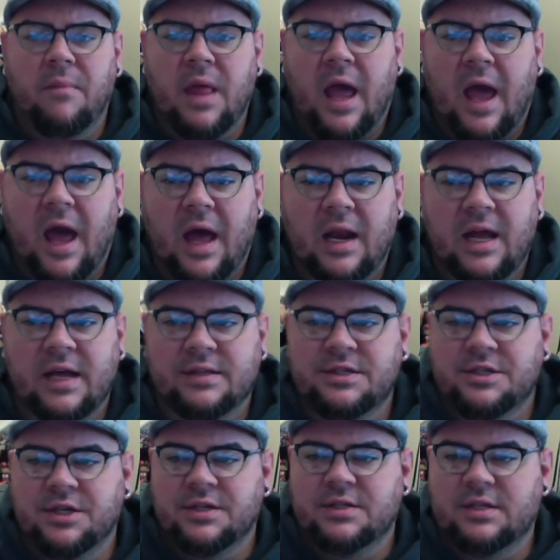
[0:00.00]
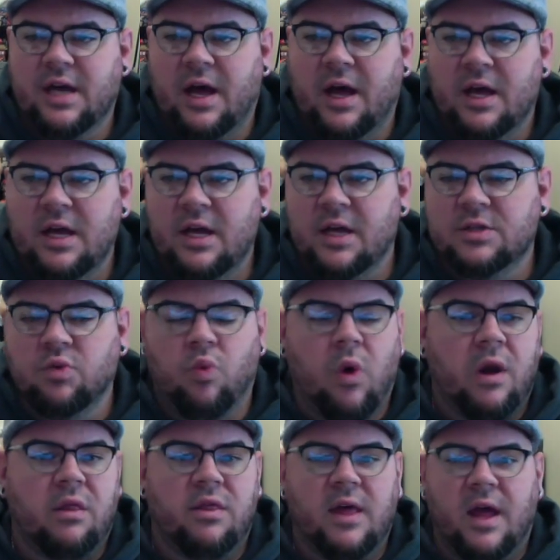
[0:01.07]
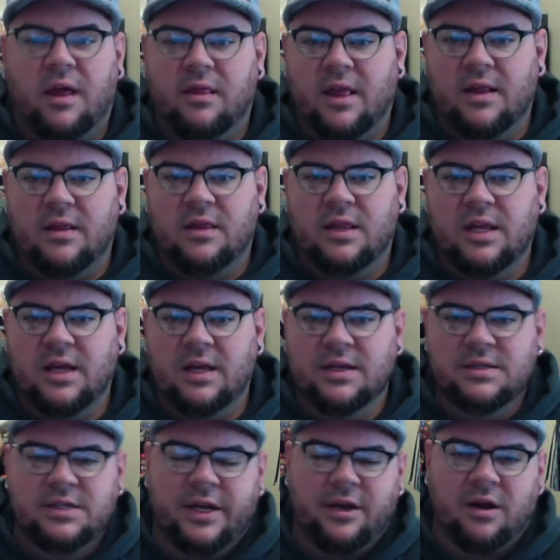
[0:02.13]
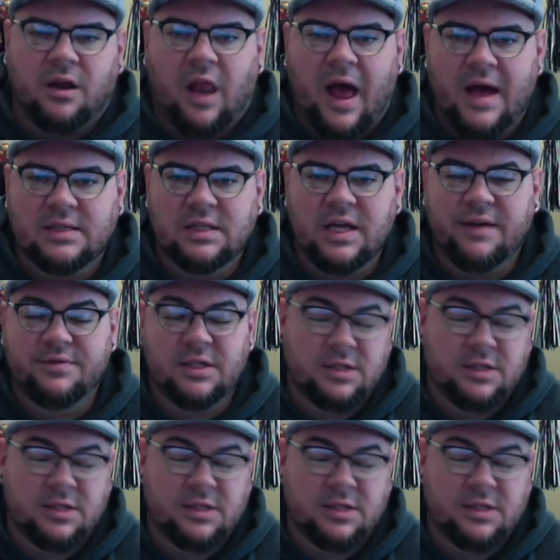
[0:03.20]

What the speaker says: And it's just, it's one thing that the senior class leaves.